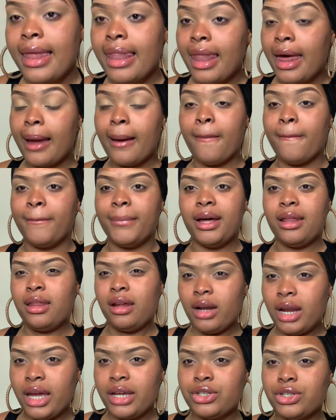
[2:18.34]
like Mother
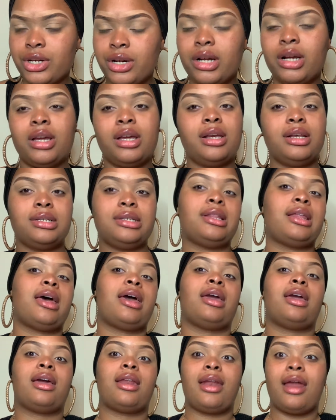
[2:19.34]
Nature is
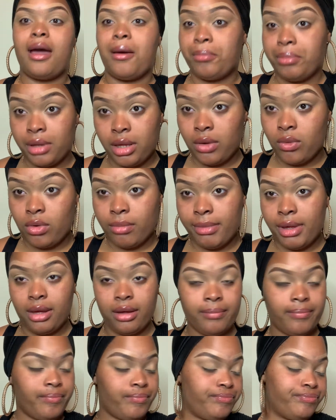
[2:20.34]
like not playing with me
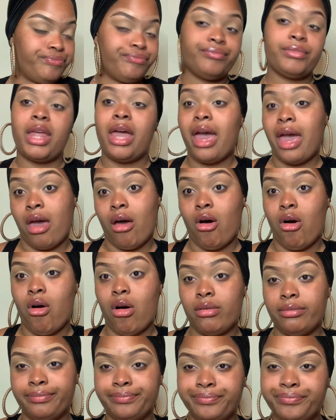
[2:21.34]
at
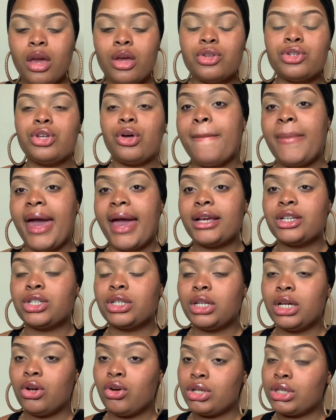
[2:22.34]
all. So I'm
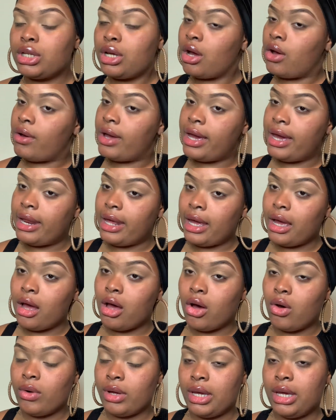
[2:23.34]
actually going to go ahead and
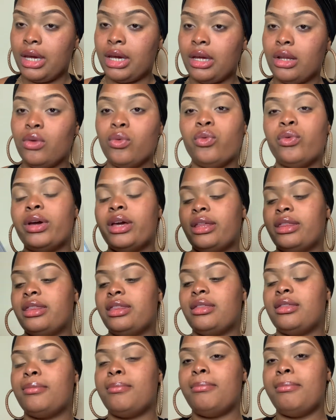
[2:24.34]
go in with
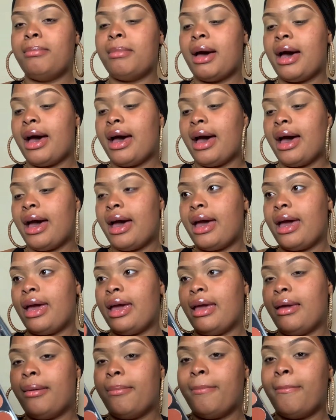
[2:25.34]
my